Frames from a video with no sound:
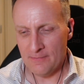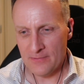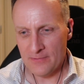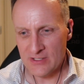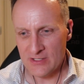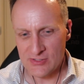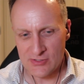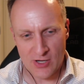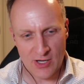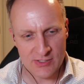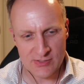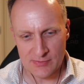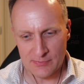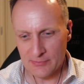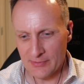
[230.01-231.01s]
this is
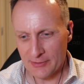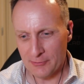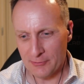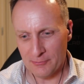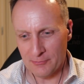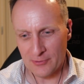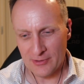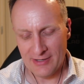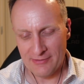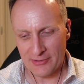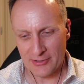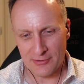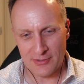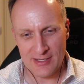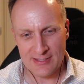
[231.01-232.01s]
awesome. Like we're having a
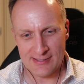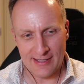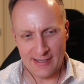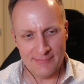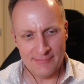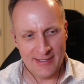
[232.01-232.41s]
great time.